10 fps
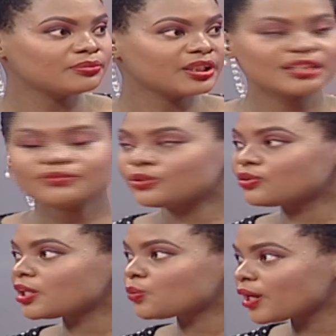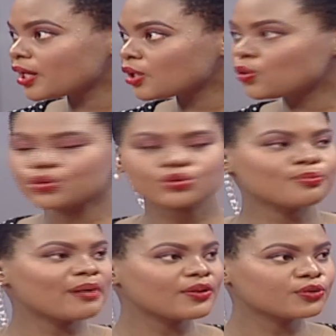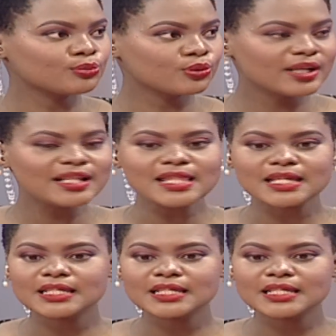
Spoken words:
He didn't even run away or go to the bathroom or anything.